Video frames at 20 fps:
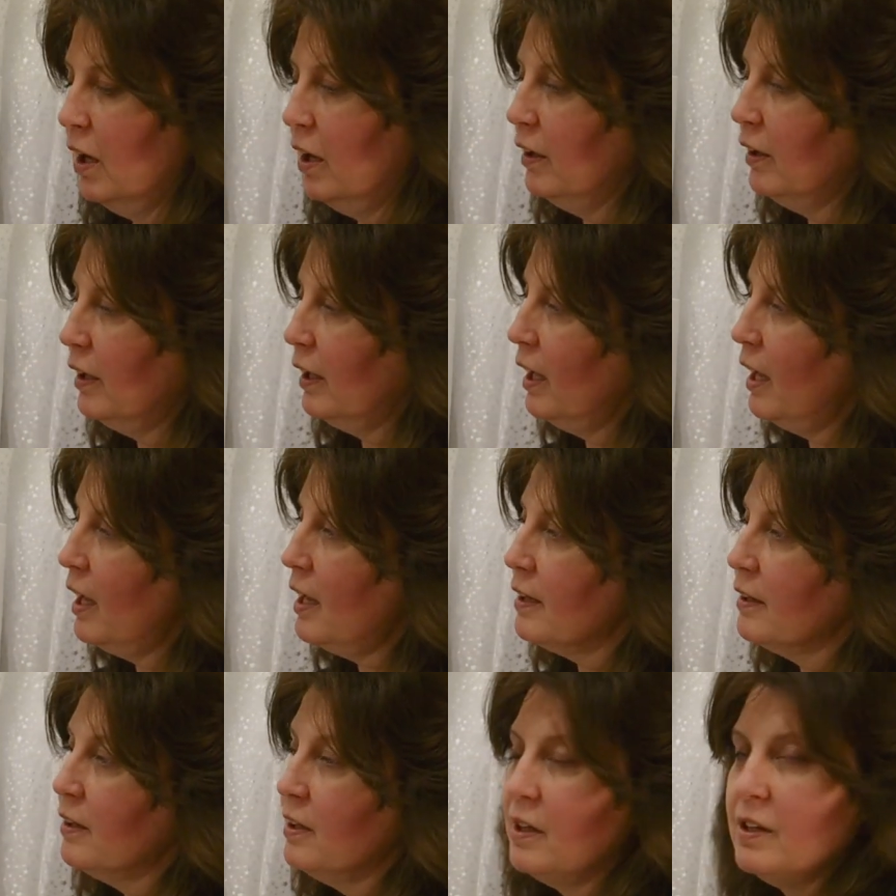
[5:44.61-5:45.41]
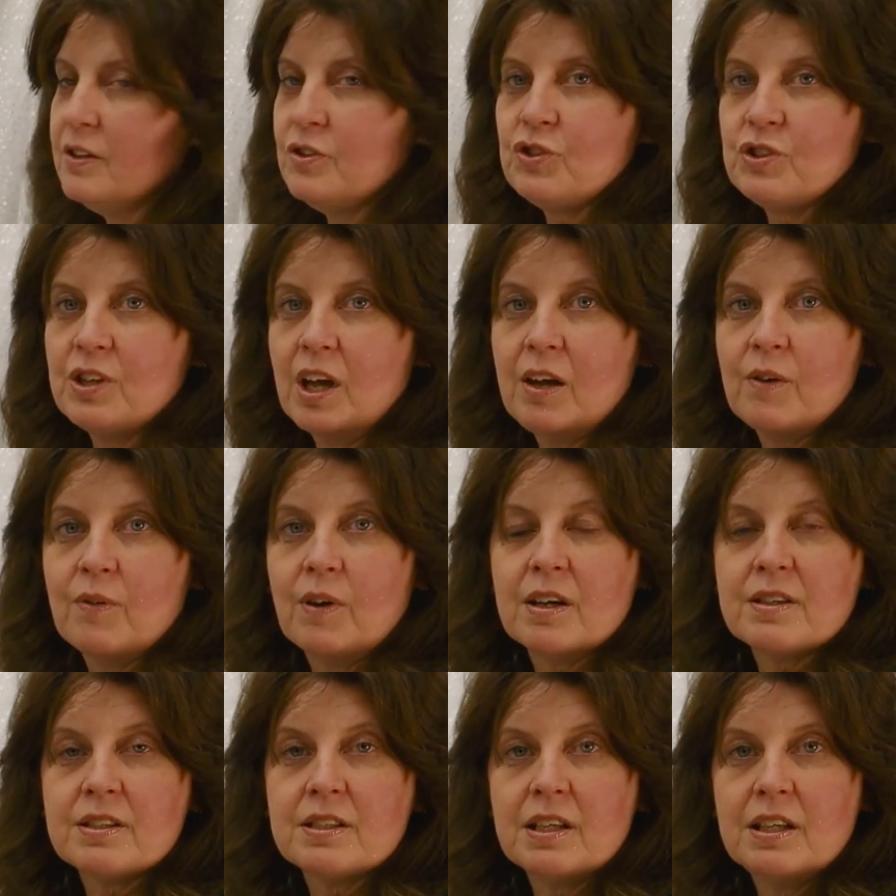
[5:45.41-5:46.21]
Okay, so
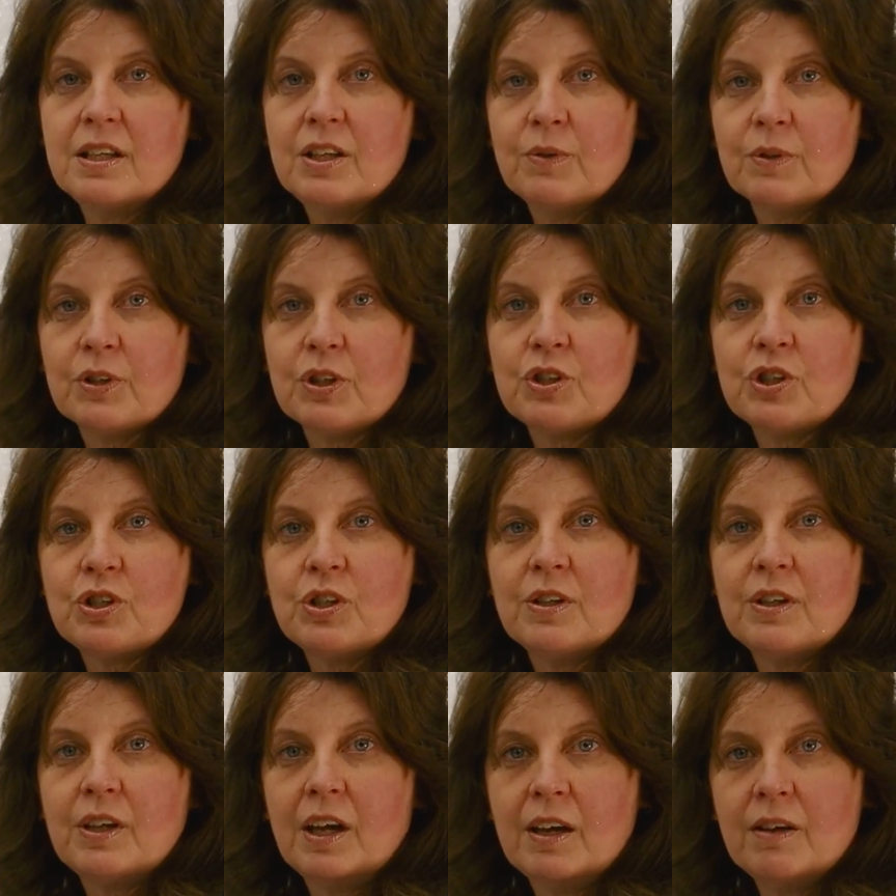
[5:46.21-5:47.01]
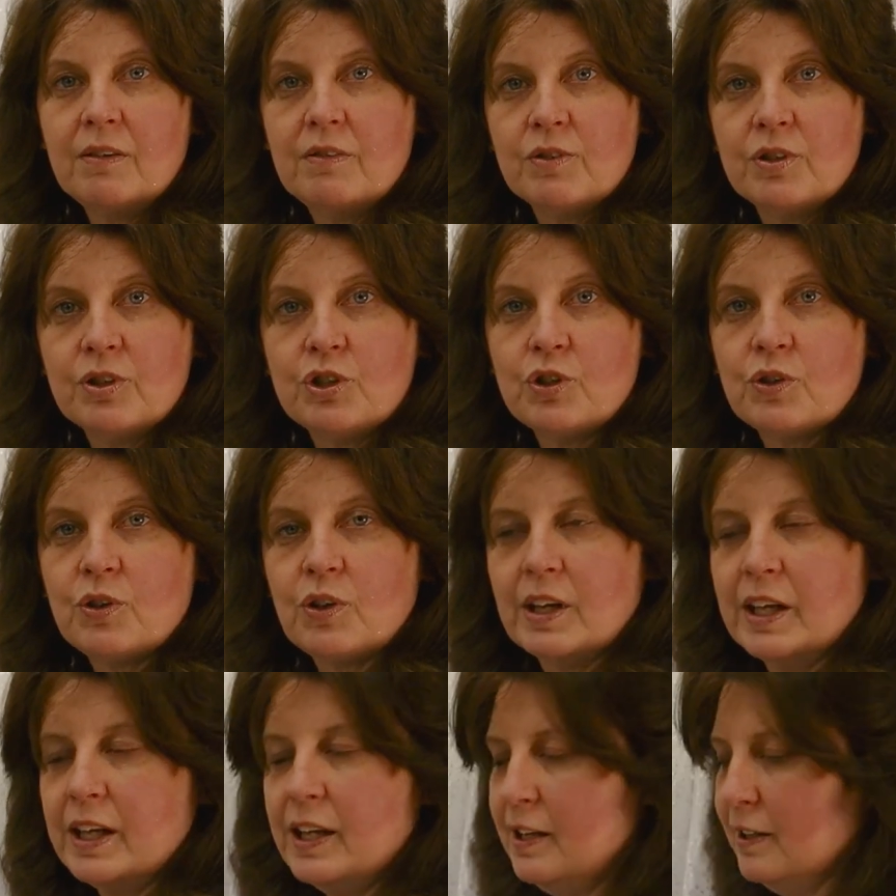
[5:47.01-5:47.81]
I'll see you at the studio
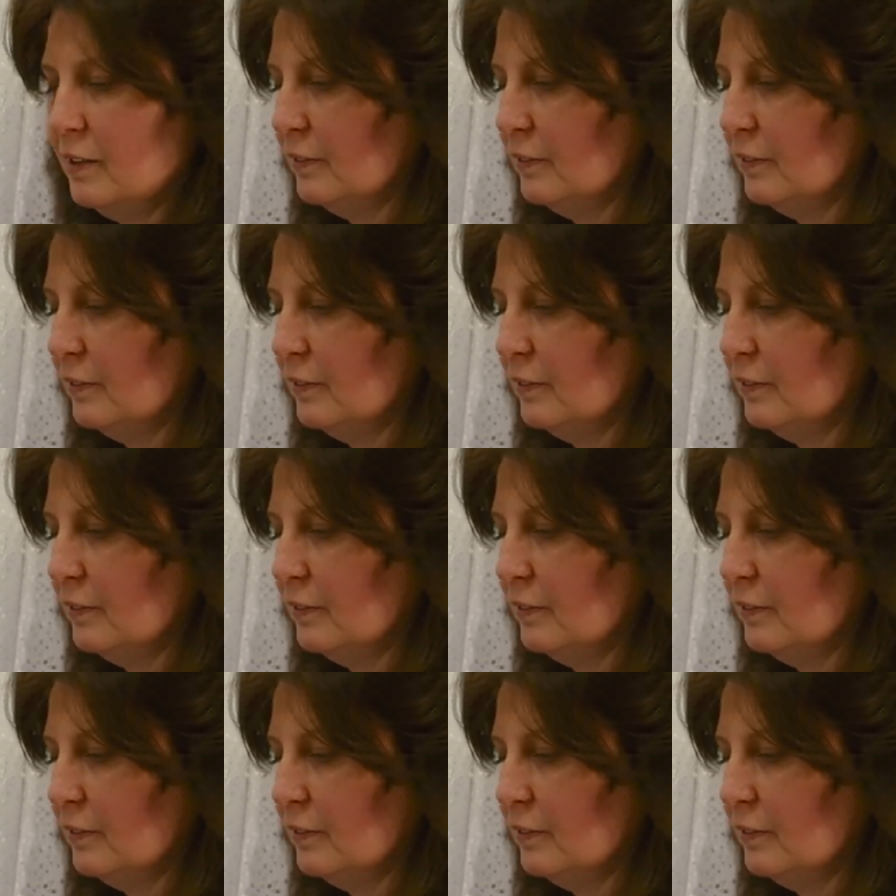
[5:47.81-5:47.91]
shortly.